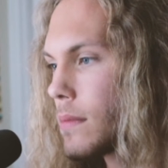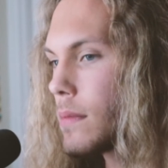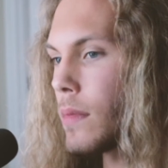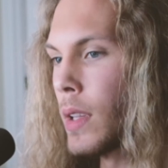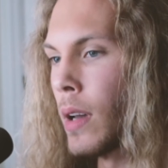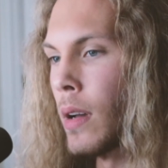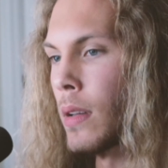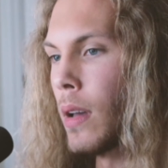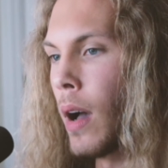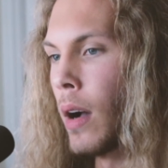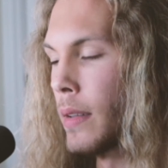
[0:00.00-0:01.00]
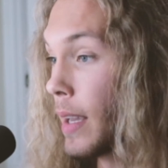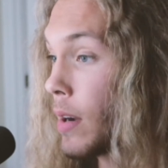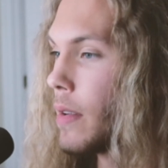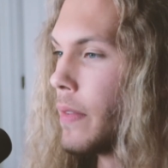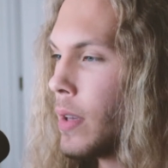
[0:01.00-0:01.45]
Yeah. Gary
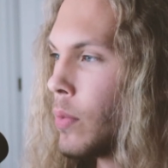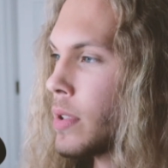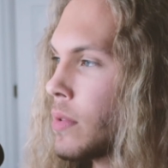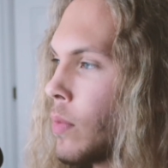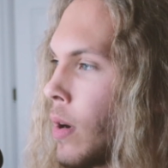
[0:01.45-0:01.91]
Vee was the one.